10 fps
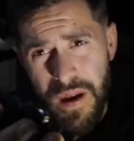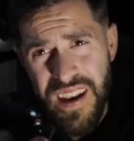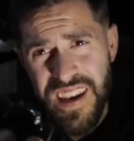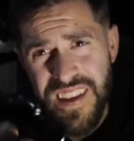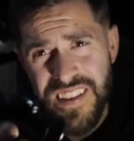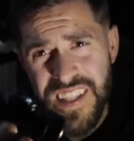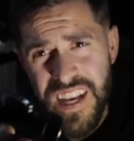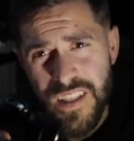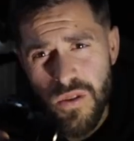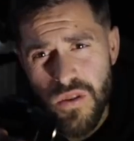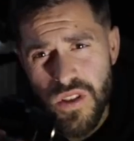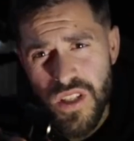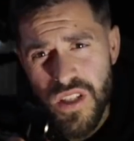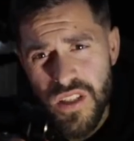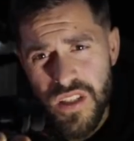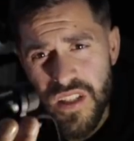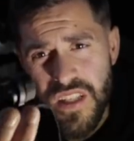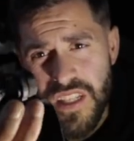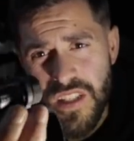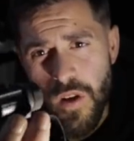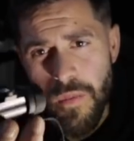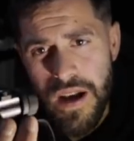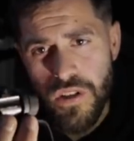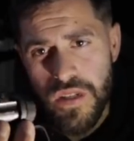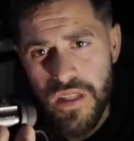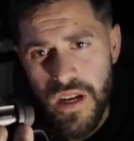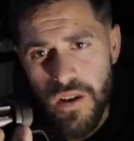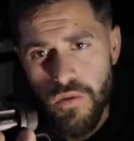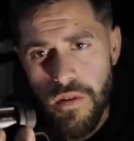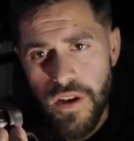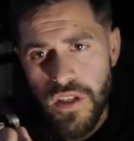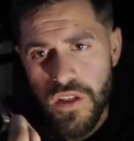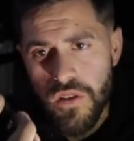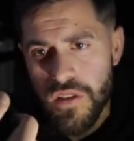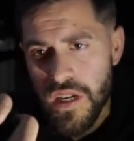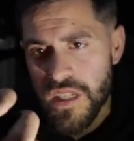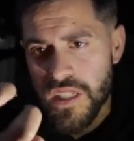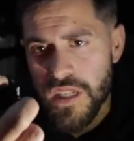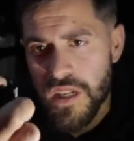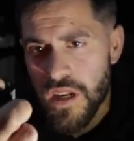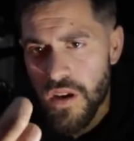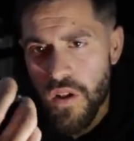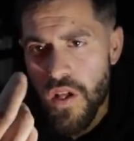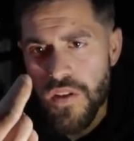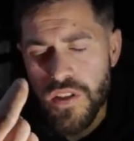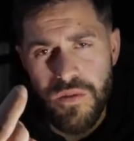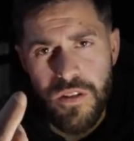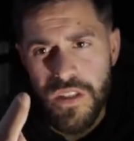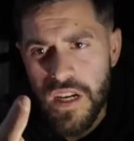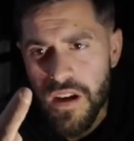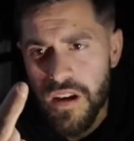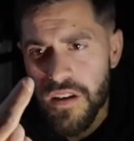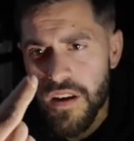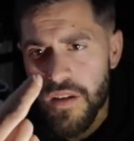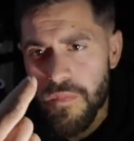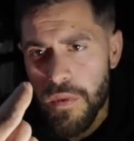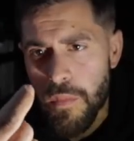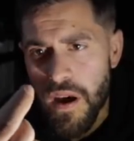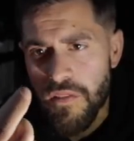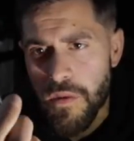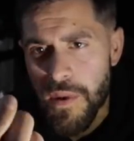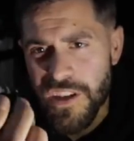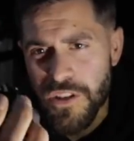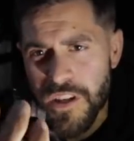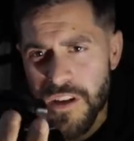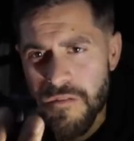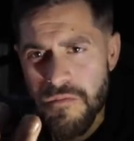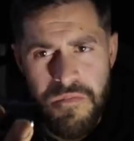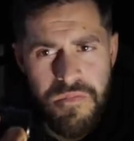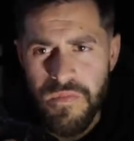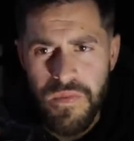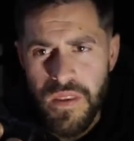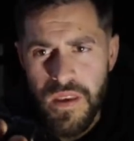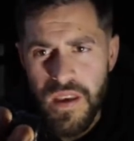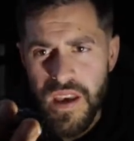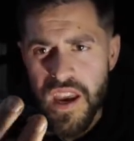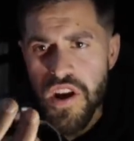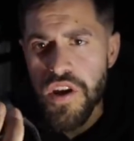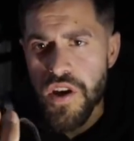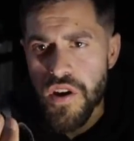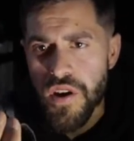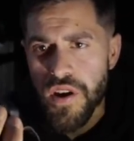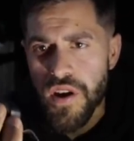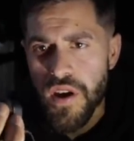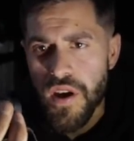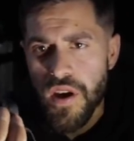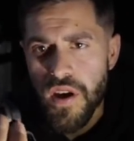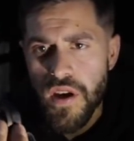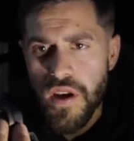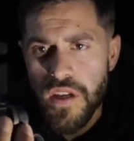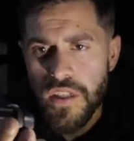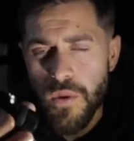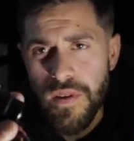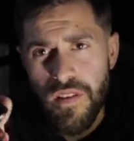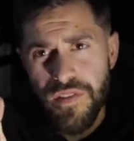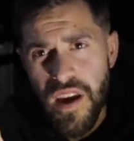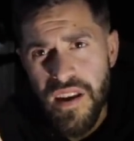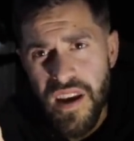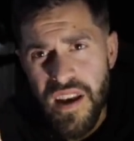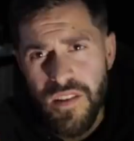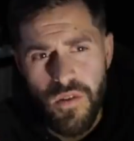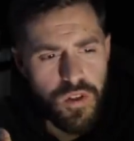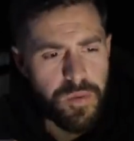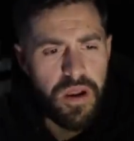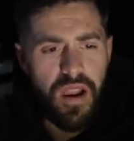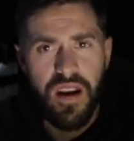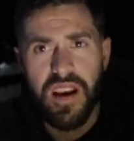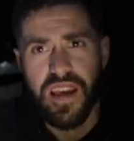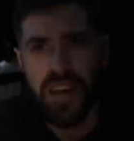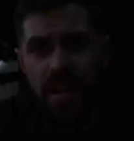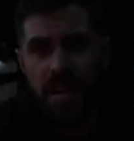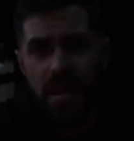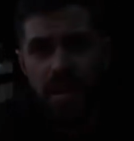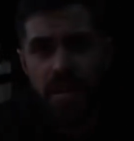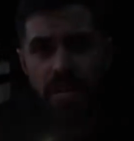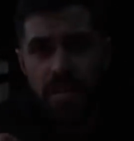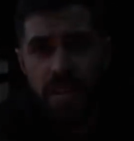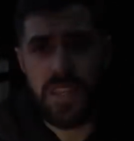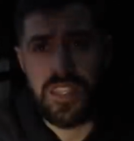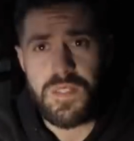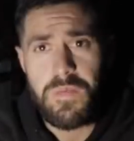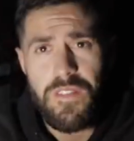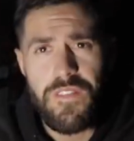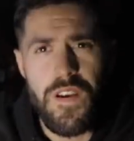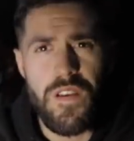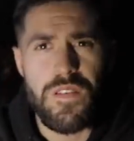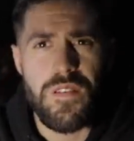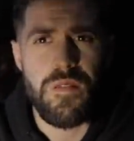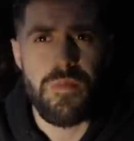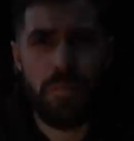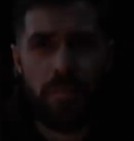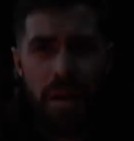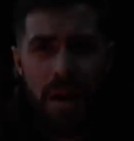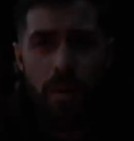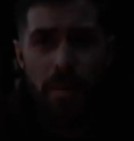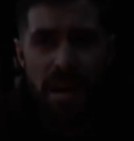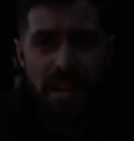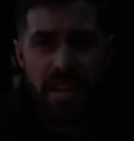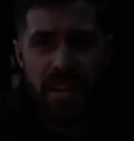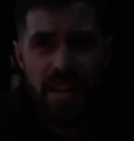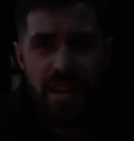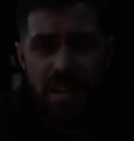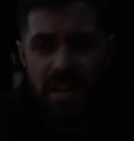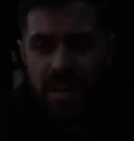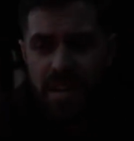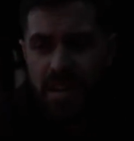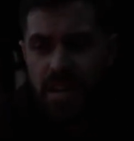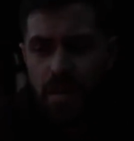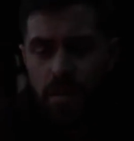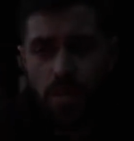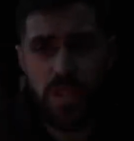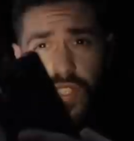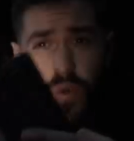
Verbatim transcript: band it to the head torch so that there's no battery in there or reverse the contacts. Although sometimes that can uh, be bad for the battery. Idiot! So we have got a dead head torch, but luckily this is my phone power bank, which is